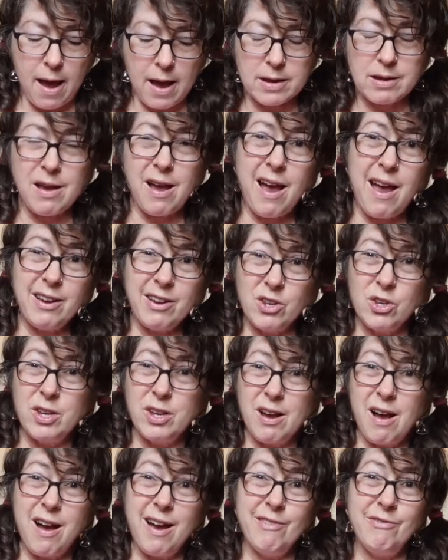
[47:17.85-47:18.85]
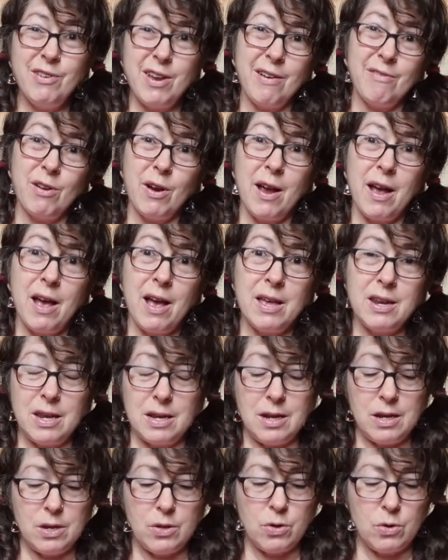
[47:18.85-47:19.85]
And actually, I've never
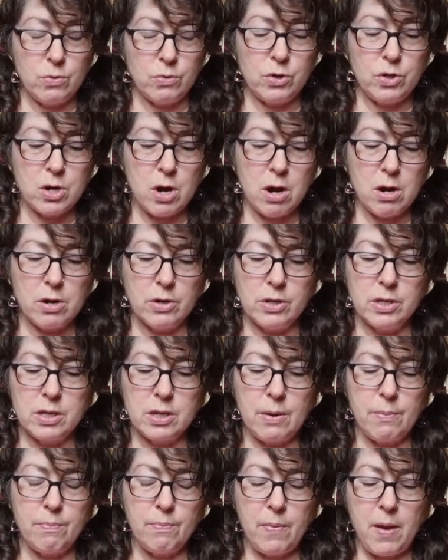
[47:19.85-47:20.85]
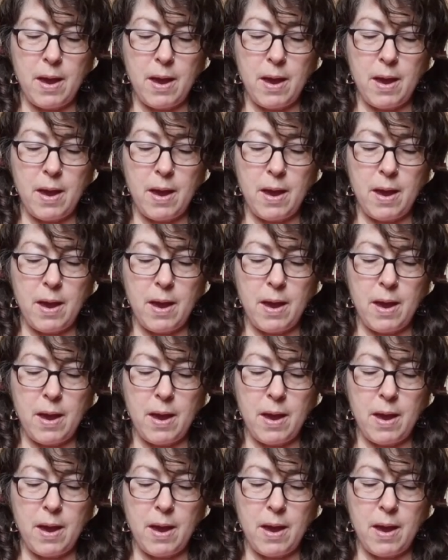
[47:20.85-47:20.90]
had any of those yarns.